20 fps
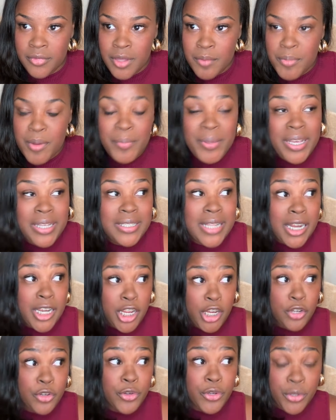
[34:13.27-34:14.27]
But because I
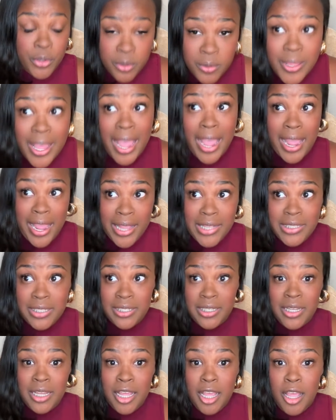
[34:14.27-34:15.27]
didn't do
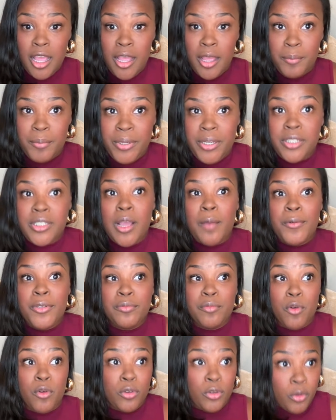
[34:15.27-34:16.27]
that, because I was
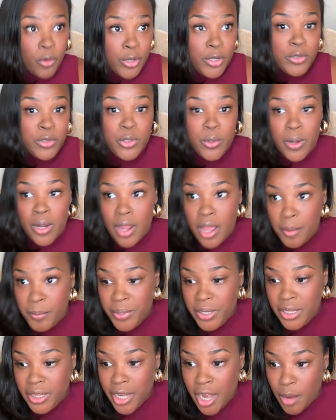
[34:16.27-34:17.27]
more loyal to a
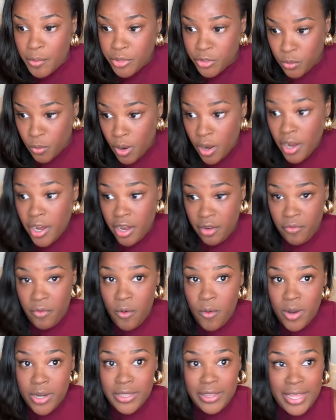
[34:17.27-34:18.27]
company that I was working
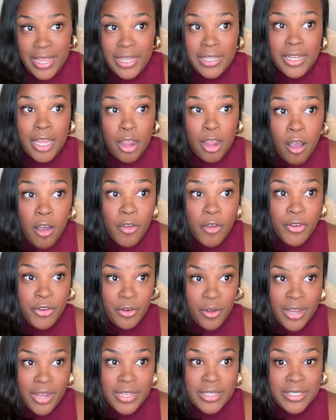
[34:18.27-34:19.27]
for and thinking like, oh,
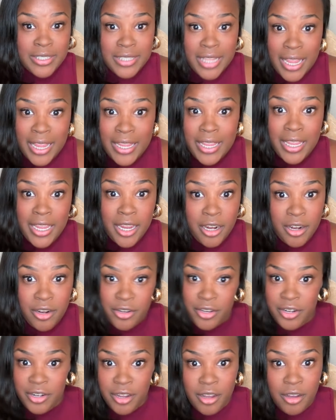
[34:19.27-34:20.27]
I could stay here,
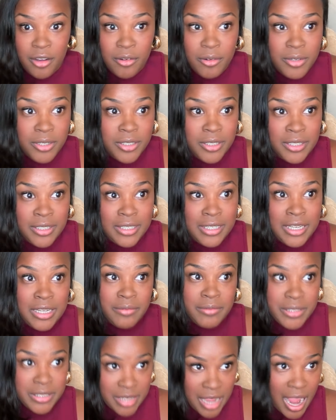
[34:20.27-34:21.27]
and
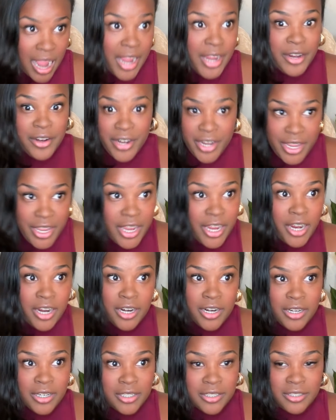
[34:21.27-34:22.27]
retire
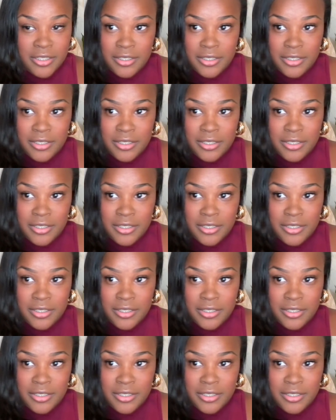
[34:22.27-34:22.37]
here.